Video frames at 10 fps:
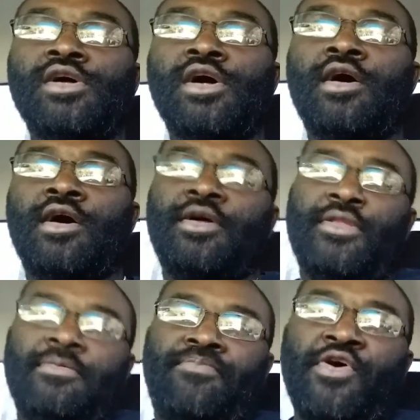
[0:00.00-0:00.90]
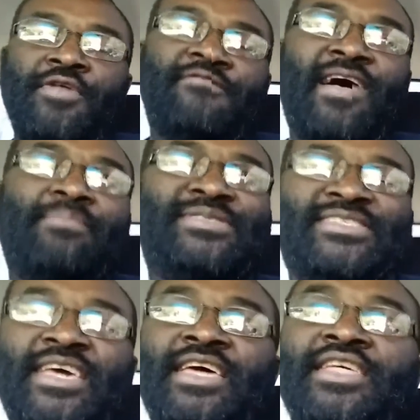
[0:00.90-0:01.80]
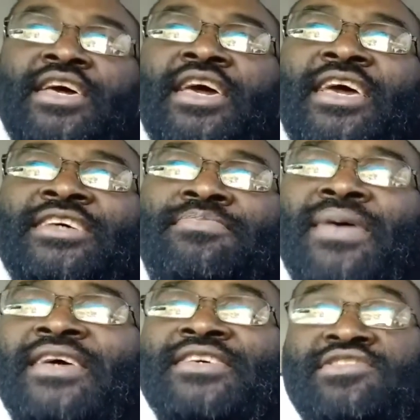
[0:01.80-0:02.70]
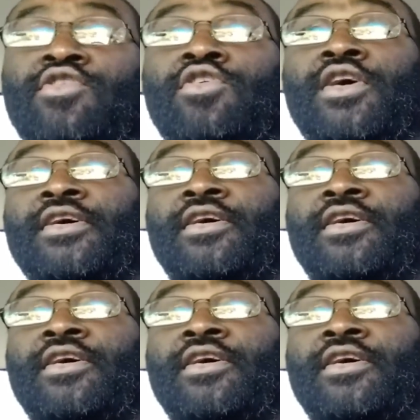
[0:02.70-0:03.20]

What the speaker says: 35% is based on